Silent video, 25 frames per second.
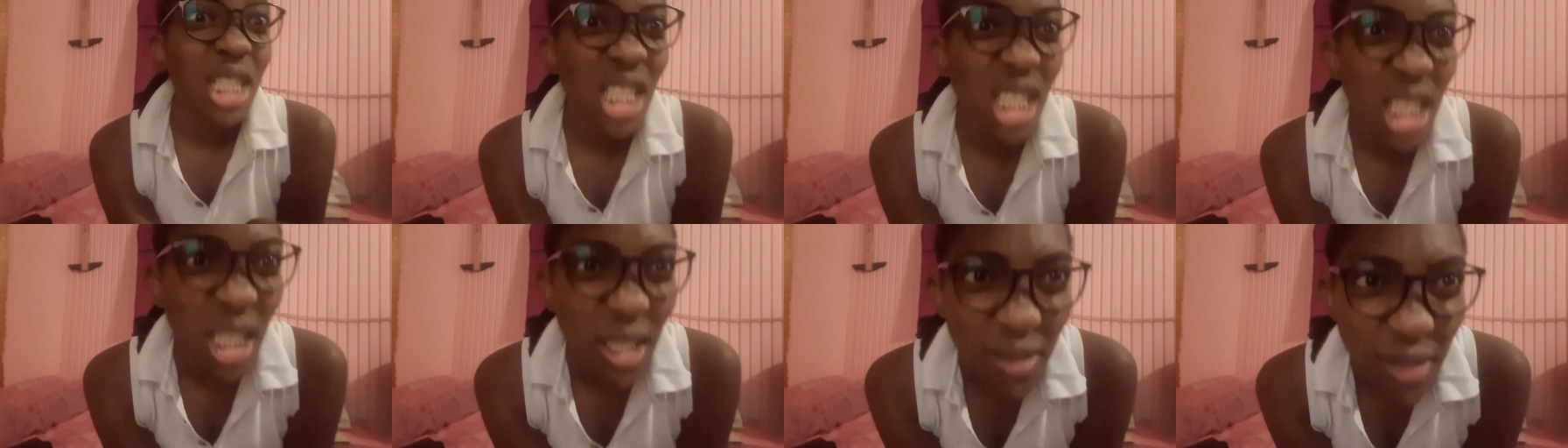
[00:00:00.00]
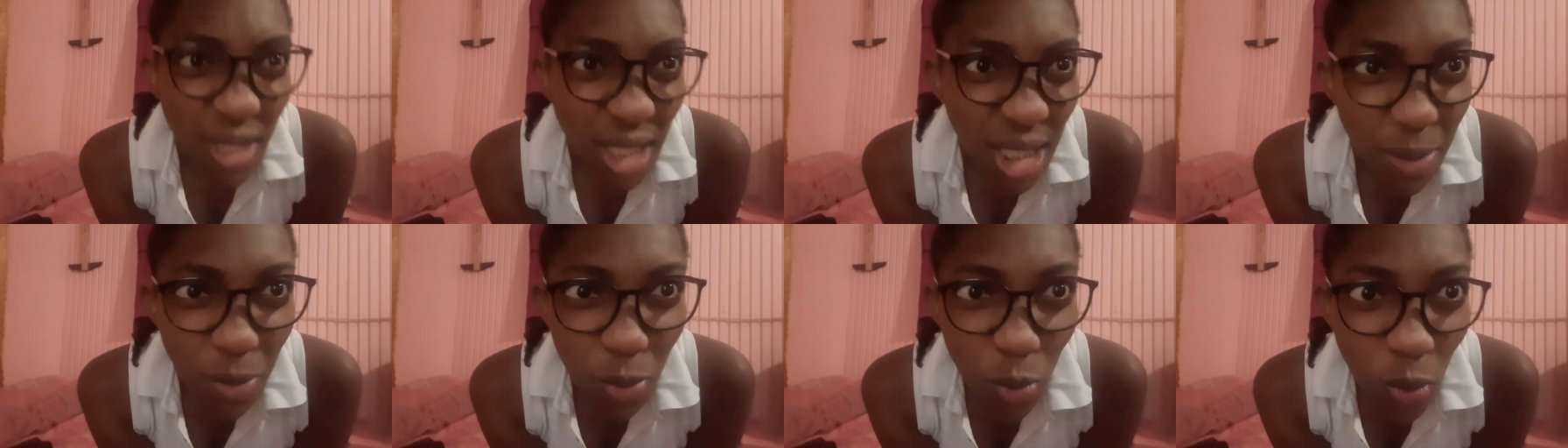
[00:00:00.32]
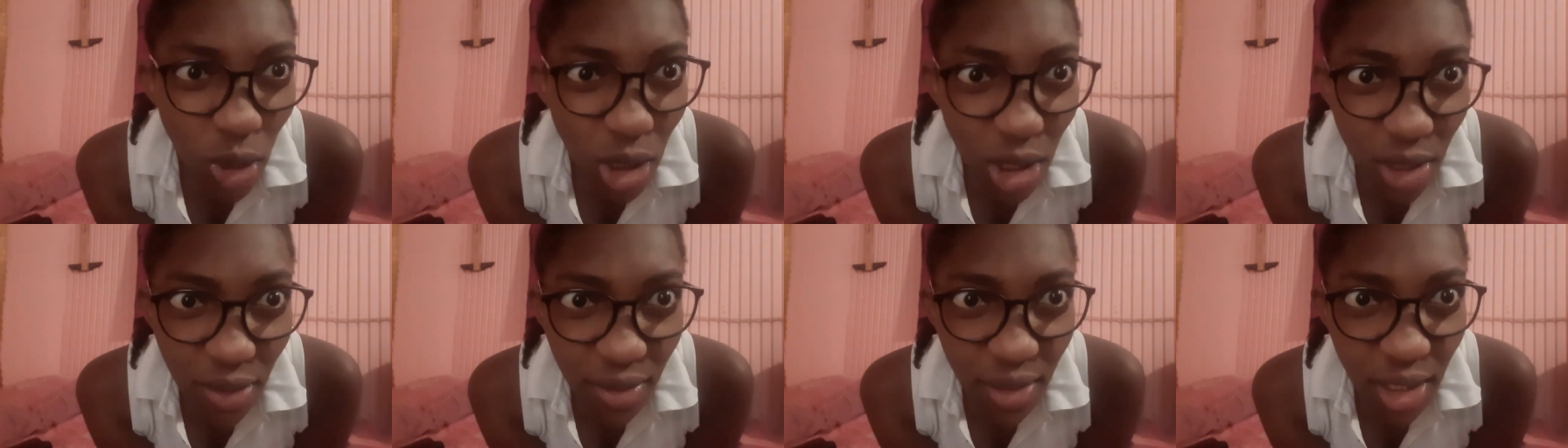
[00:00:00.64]
see some
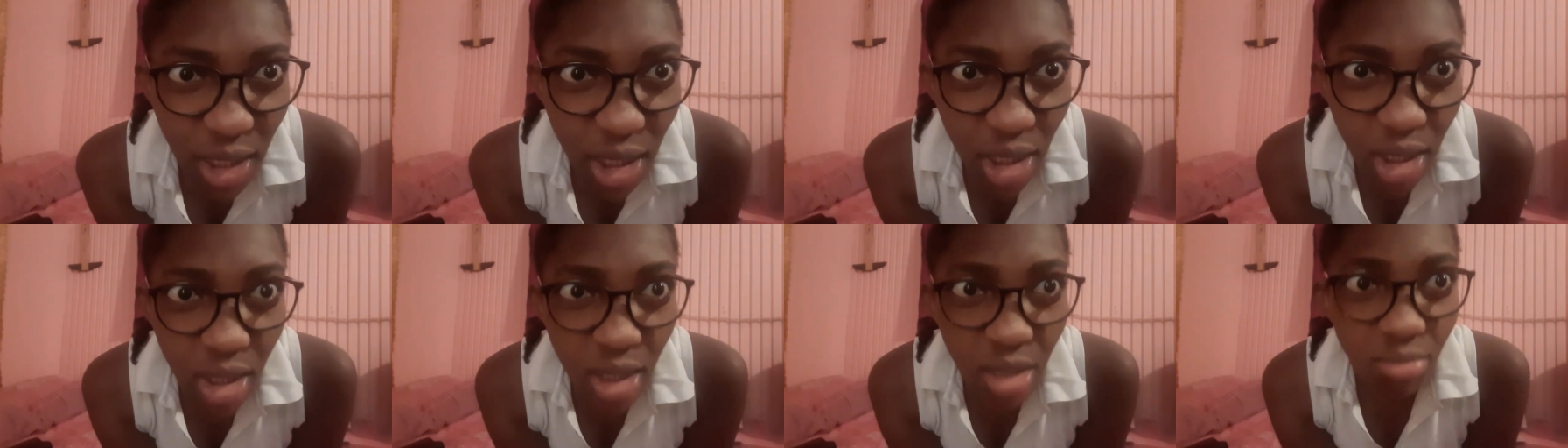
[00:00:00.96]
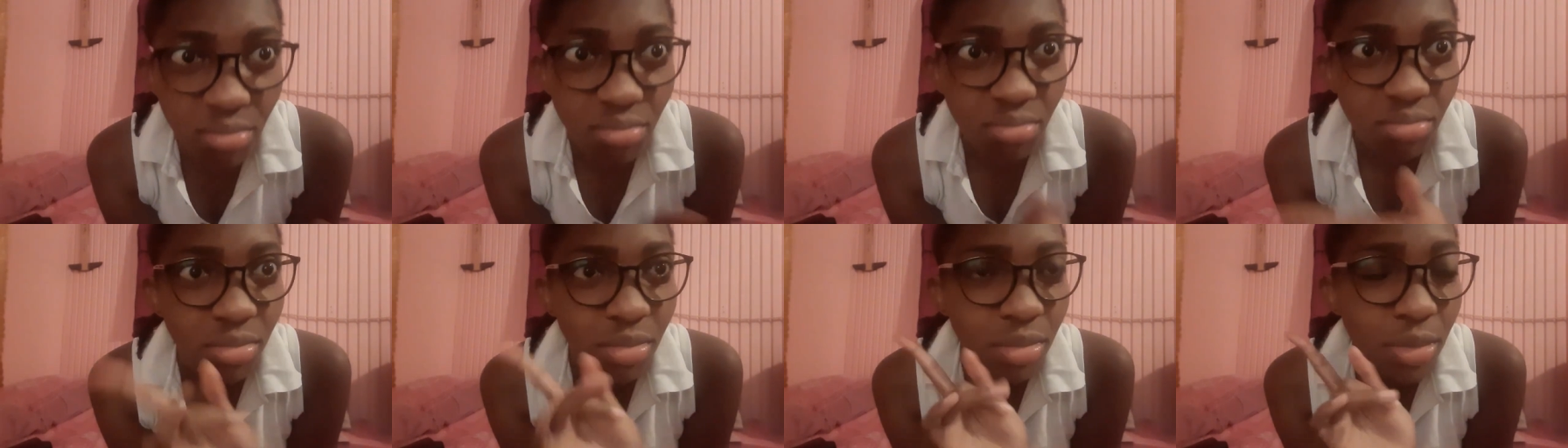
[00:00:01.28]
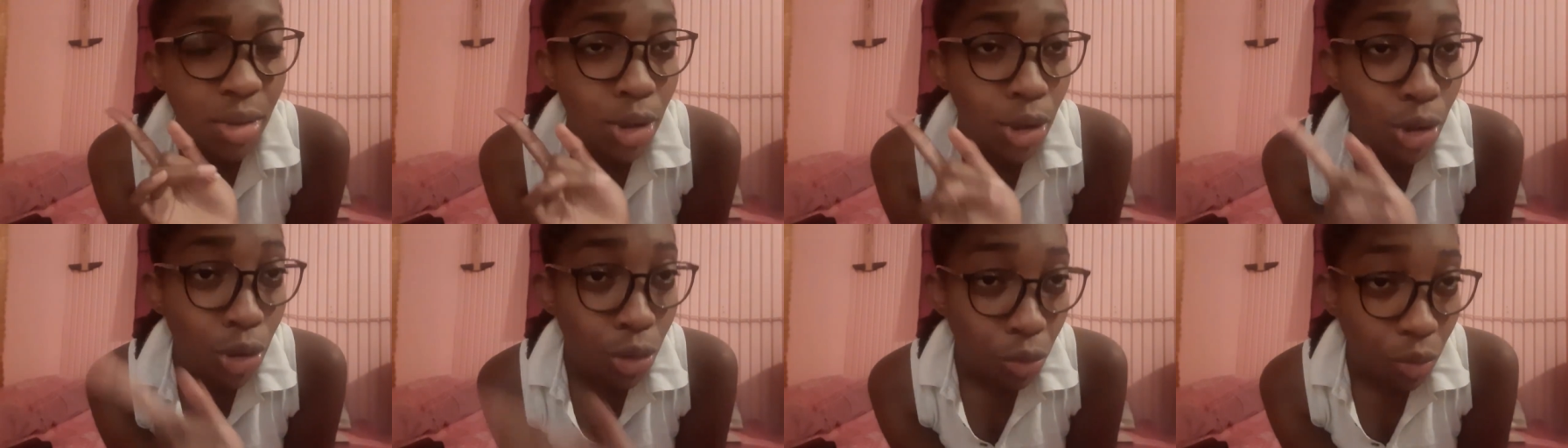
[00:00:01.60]
wi-fi
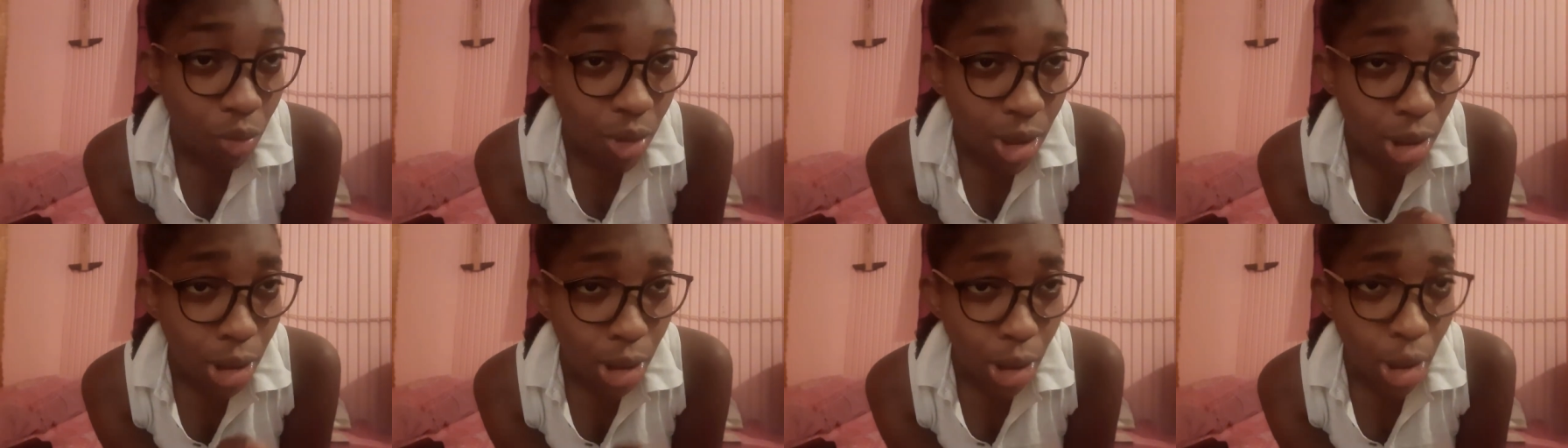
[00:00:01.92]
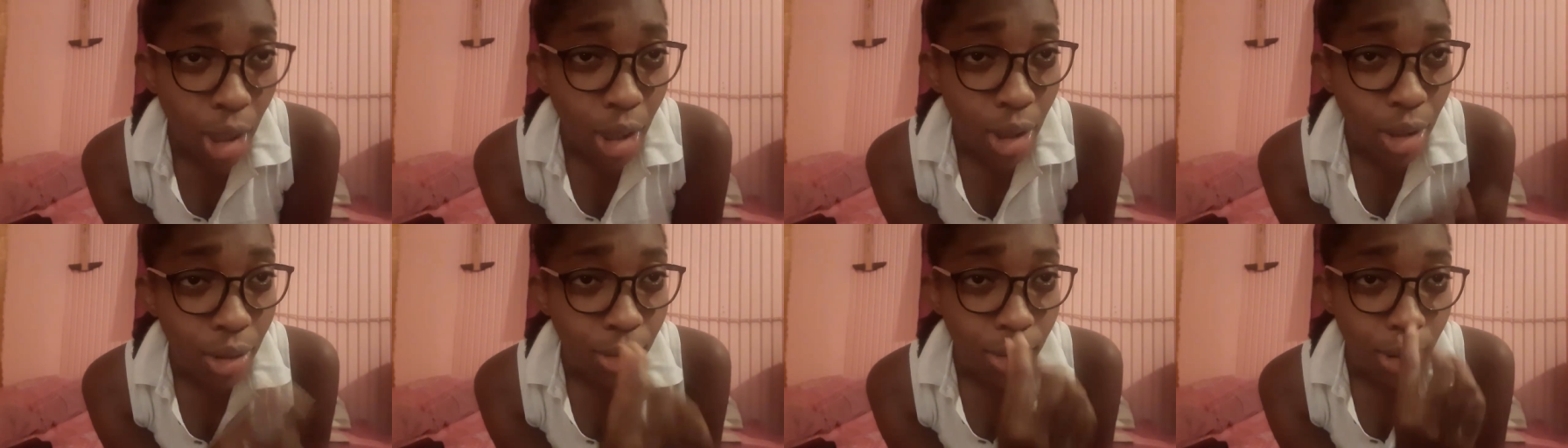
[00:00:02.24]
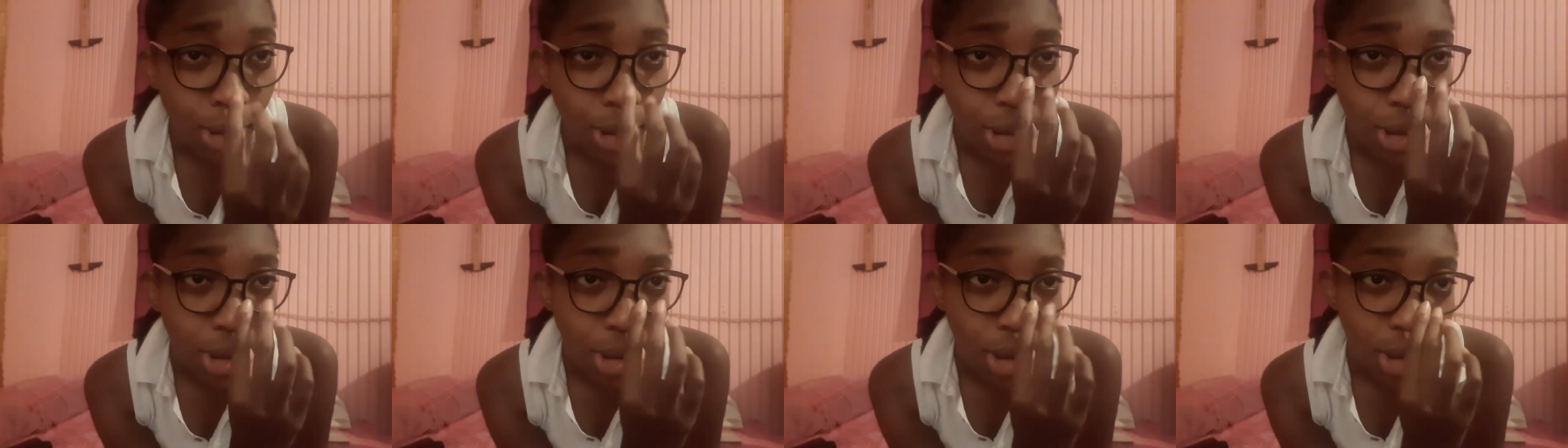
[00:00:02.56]
screenshot the
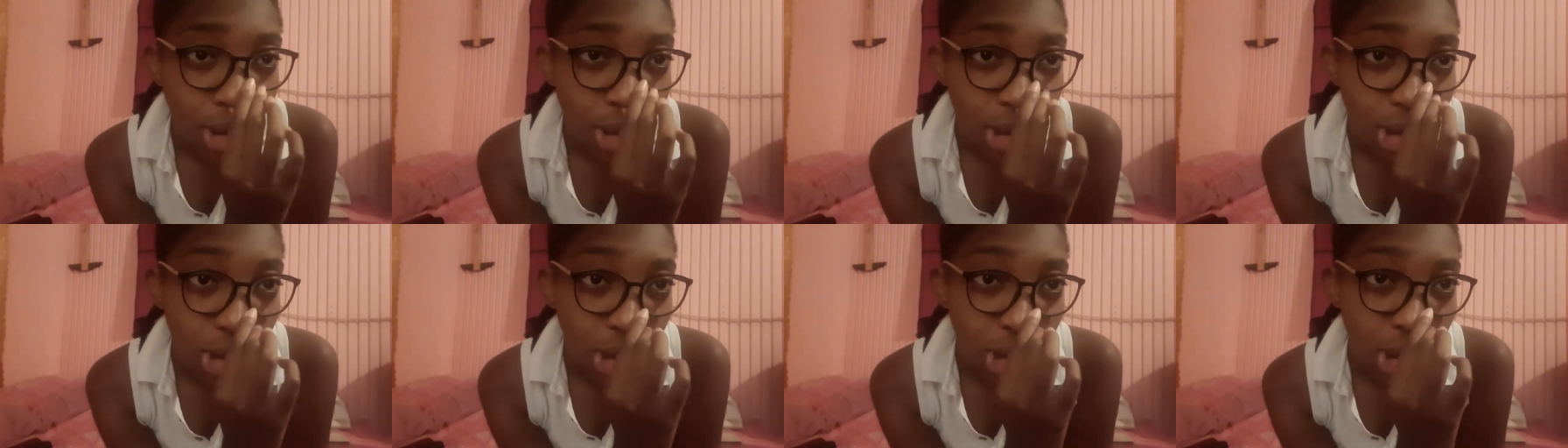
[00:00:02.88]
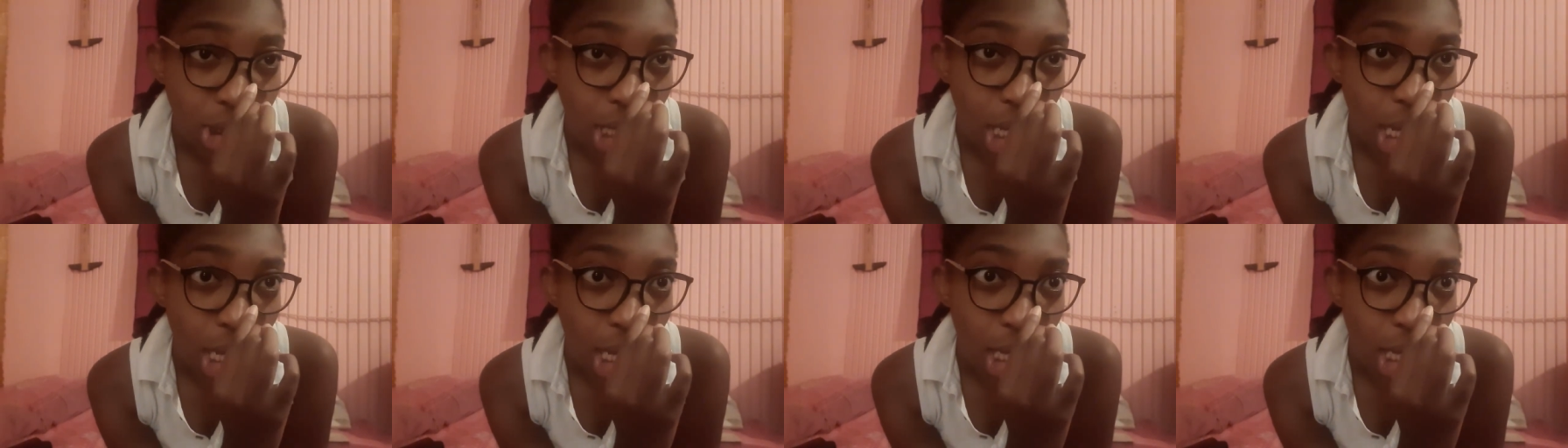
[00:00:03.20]
results